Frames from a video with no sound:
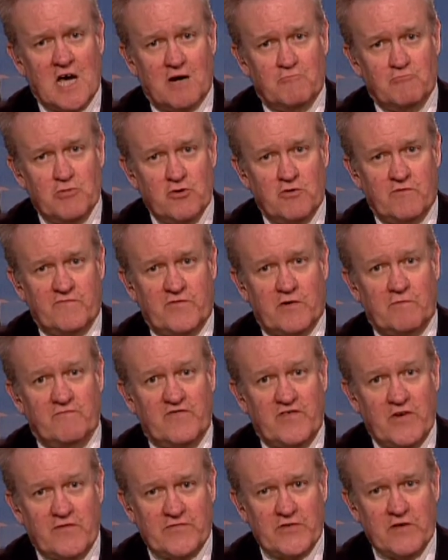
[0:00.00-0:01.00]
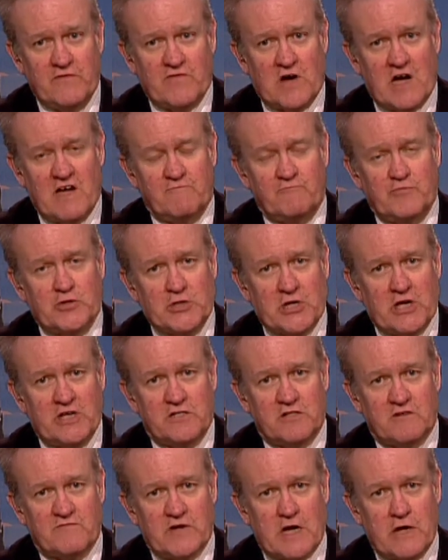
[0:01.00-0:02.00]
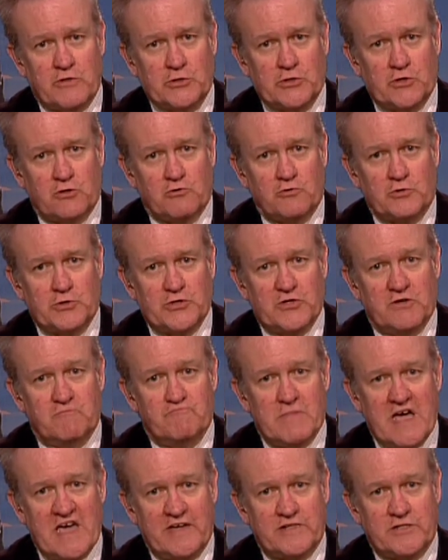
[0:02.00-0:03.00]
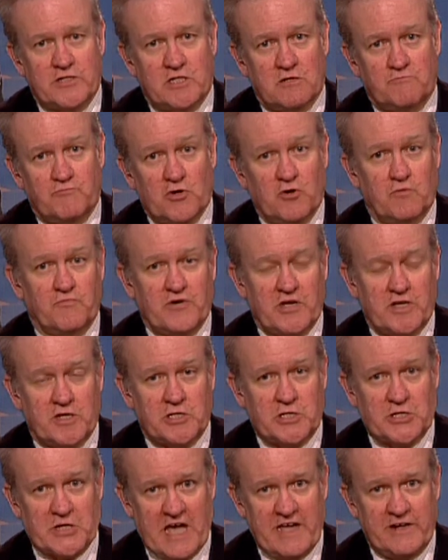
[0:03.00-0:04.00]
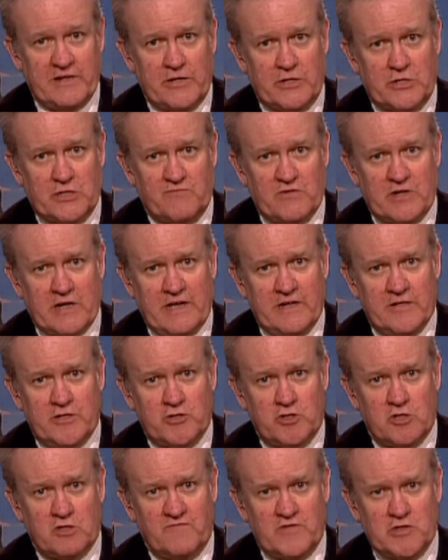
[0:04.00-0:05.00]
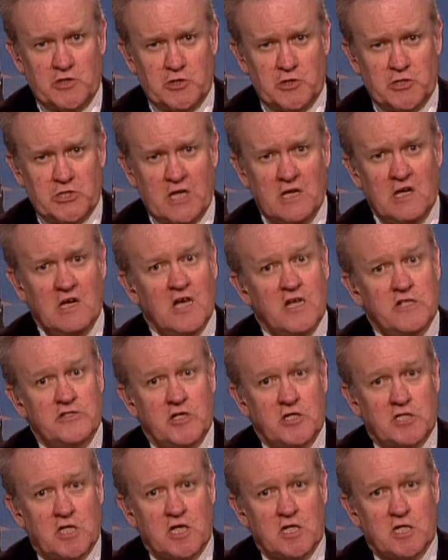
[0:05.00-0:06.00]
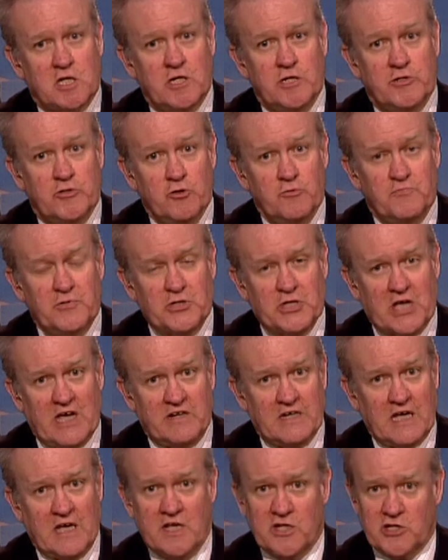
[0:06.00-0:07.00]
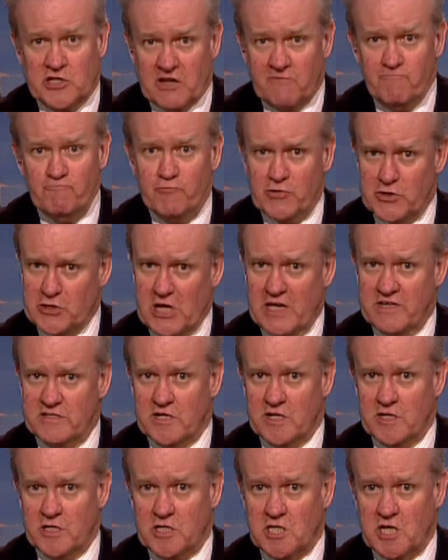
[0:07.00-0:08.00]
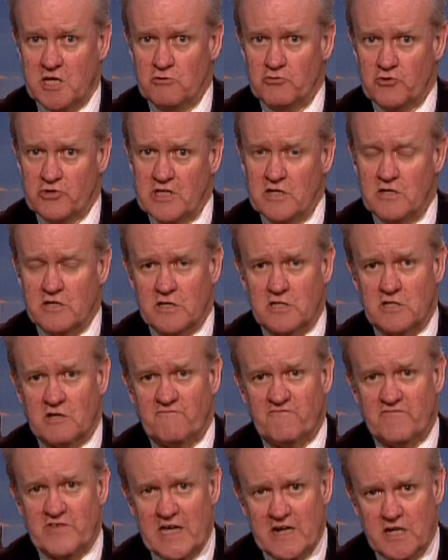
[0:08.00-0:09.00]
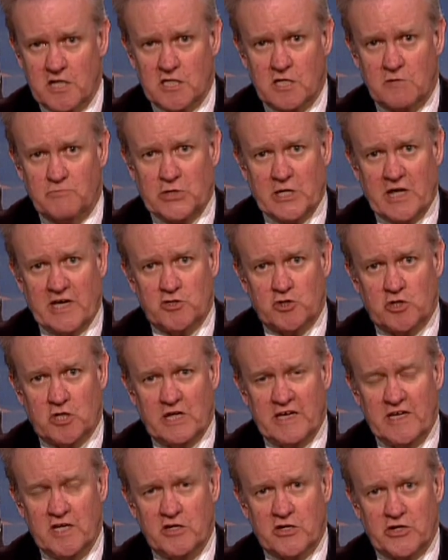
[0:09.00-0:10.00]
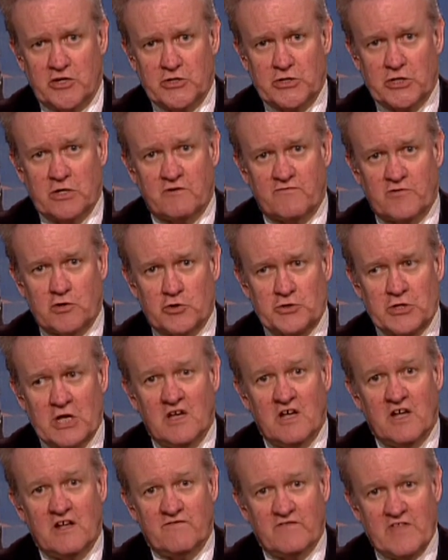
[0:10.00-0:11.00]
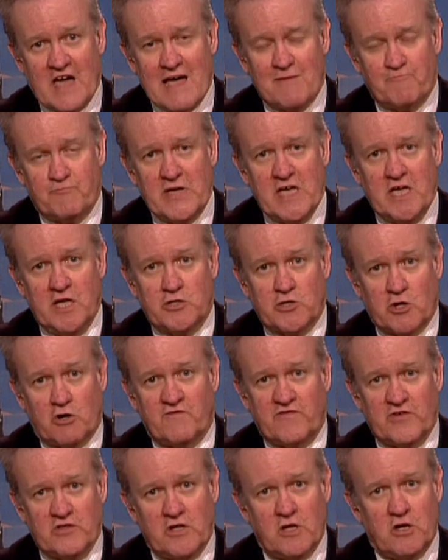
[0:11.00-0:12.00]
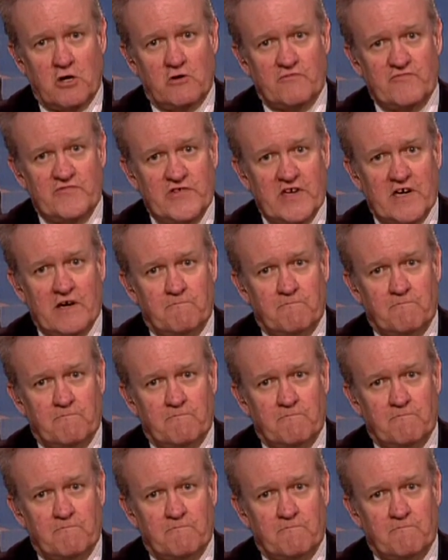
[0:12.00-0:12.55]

a move from 55% of households that met appropriate standards for energy efficiency to 62%. 7% in a single year is a very substantial increase. And of course, it, that's not really showing up in the term.